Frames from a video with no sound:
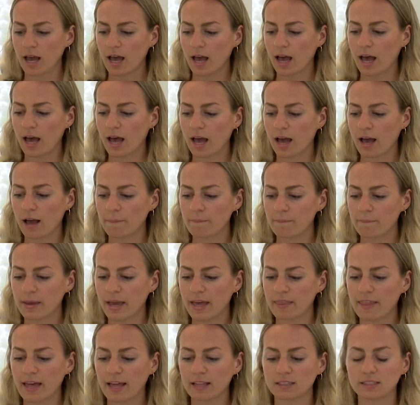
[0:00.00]

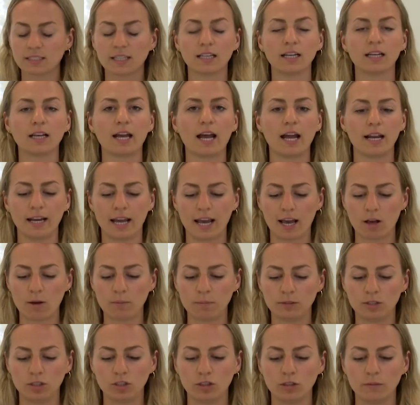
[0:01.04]
And that's going to kind of
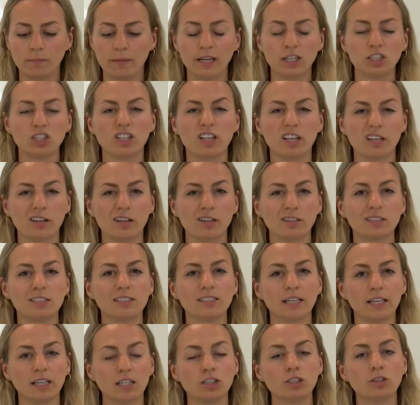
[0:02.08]
help to make sure that you're
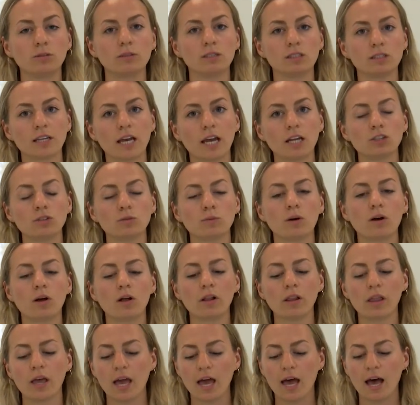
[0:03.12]
sticking to a
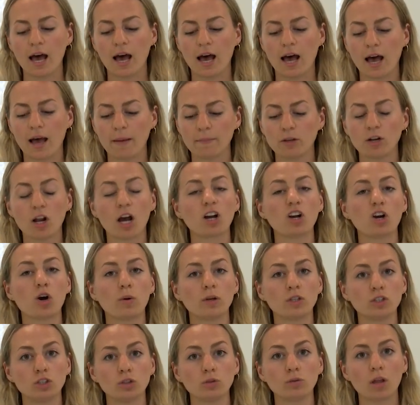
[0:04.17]
schedule, you're not
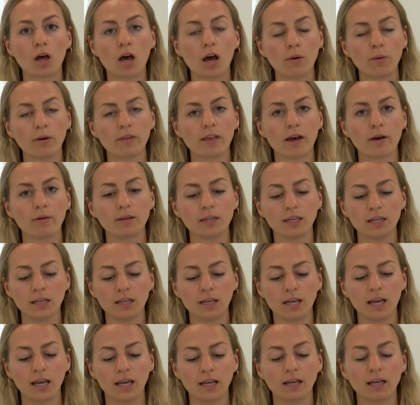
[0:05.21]
going too long without
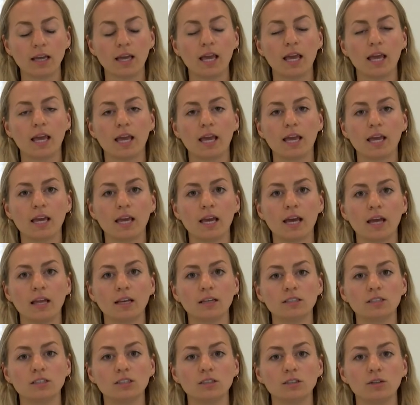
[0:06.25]
eating,
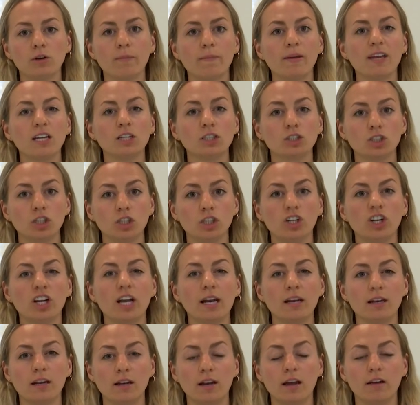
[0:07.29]
and you're making sure you're
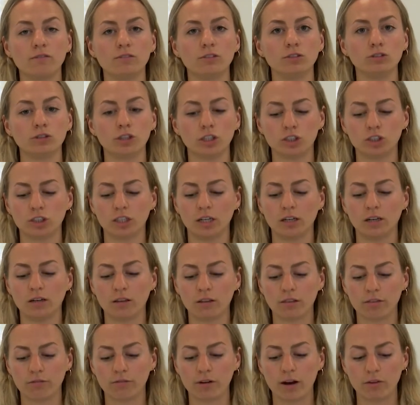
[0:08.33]
getting enough nutrition
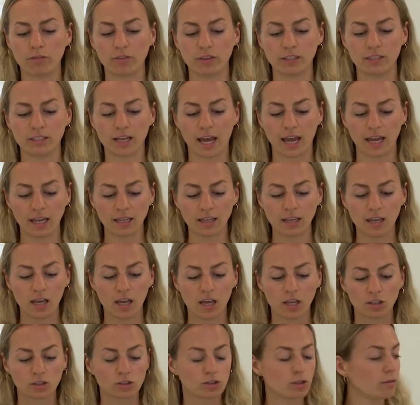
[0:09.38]
throughout the day.
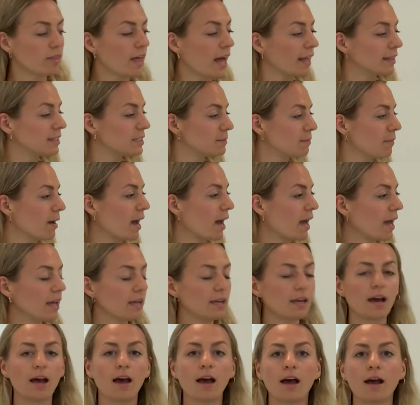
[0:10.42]
So that's
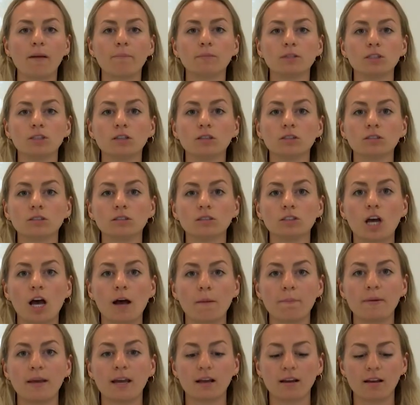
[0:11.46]
my
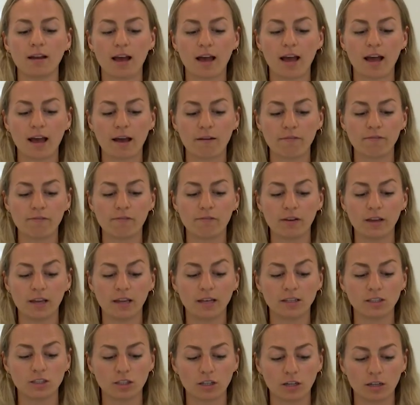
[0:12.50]
topic
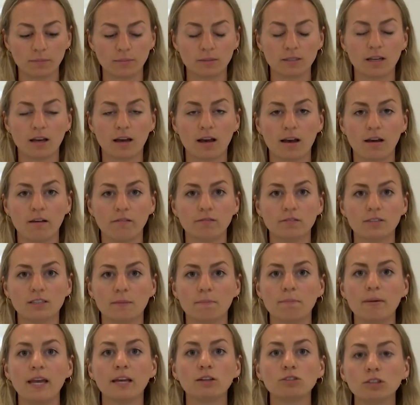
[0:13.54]
in terms of
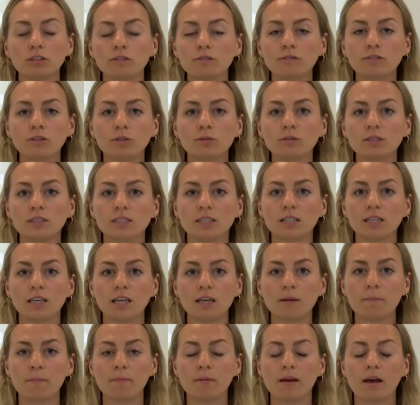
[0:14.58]
some pantry foods to
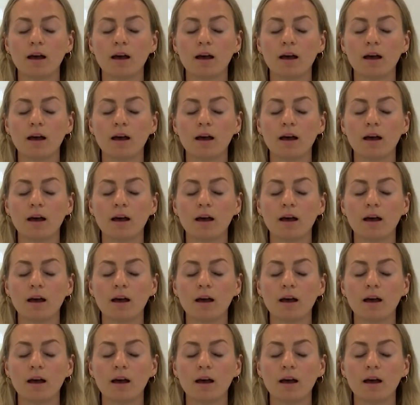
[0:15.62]
keep